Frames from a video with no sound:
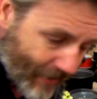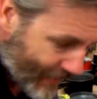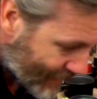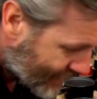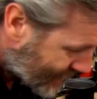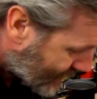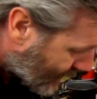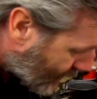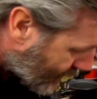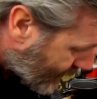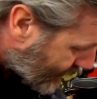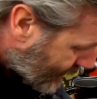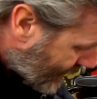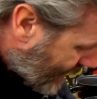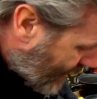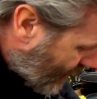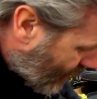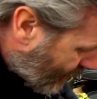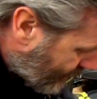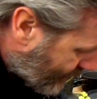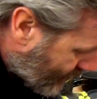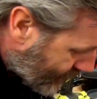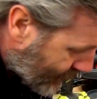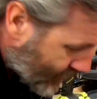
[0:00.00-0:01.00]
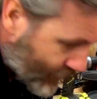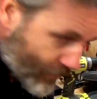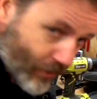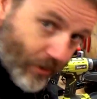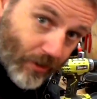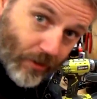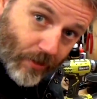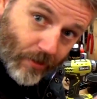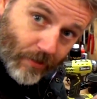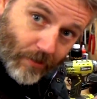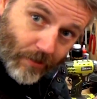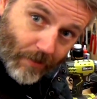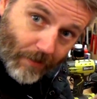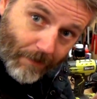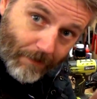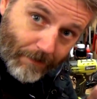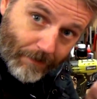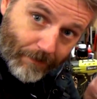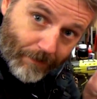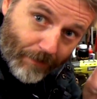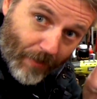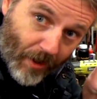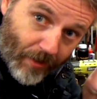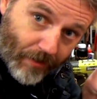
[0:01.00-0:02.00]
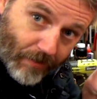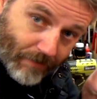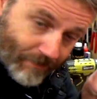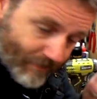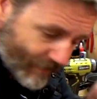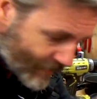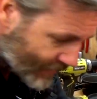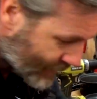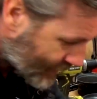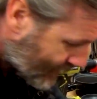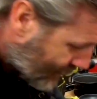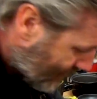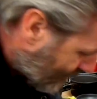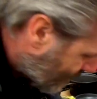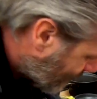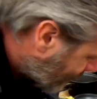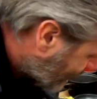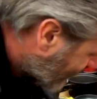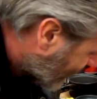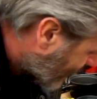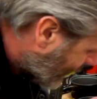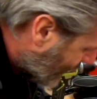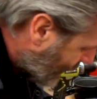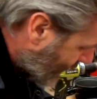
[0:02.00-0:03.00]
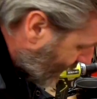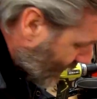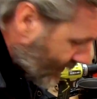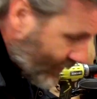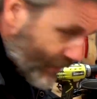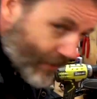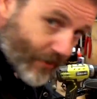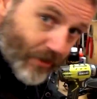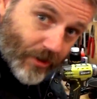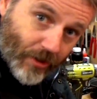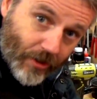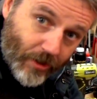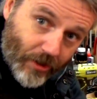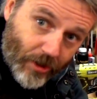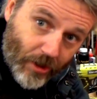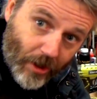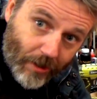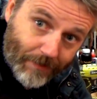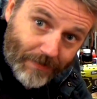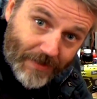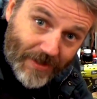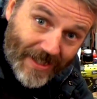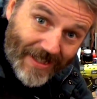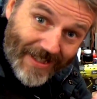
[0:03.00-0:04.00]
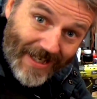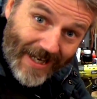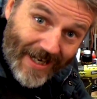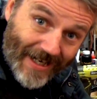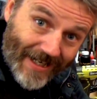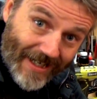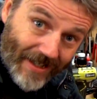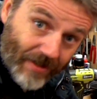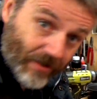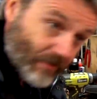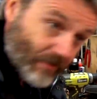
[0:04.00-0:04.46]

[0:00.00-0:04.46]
one, so now I've got the two bottoms. The two tops can now get